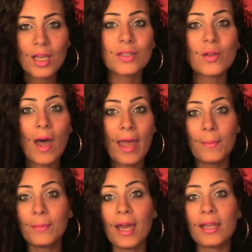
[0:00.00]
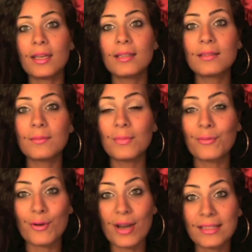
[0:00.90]
So I applied it
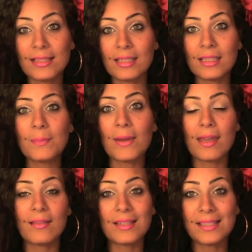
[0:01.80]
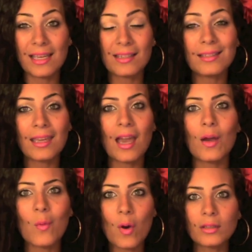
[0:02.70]
before I sleep and the second day
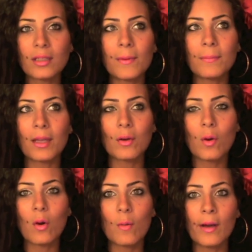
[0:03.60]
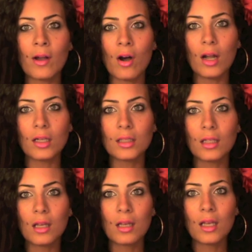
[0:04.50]
I walked up, I'm like, oh my god,
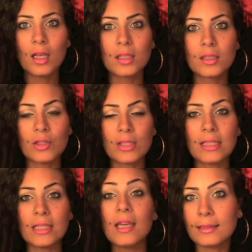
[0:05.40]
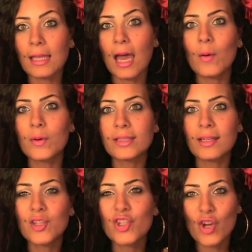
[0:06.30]
seriously. I was
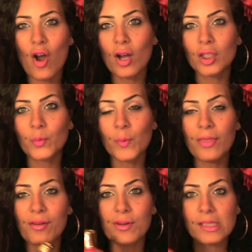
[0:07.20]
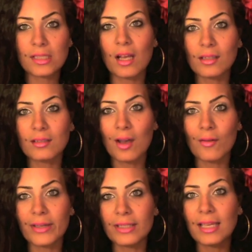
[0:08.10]
like shocked with the result
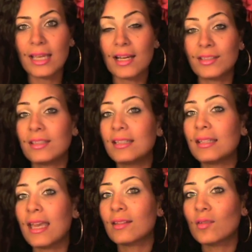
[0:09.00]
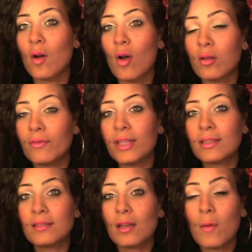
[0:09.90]
of it and I didn't get all of
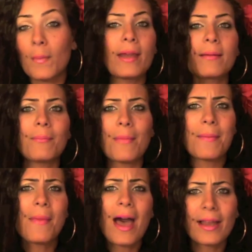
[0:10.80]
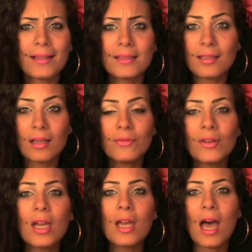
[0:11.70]
it on my, my back and
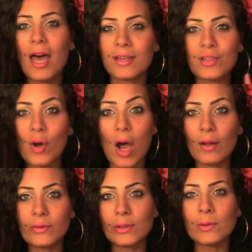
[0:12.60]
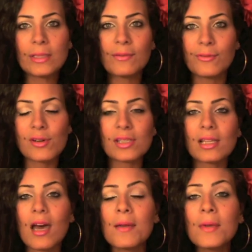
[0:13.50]
stuff. I didn't know how to use it first
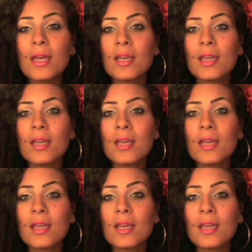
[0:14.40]
time.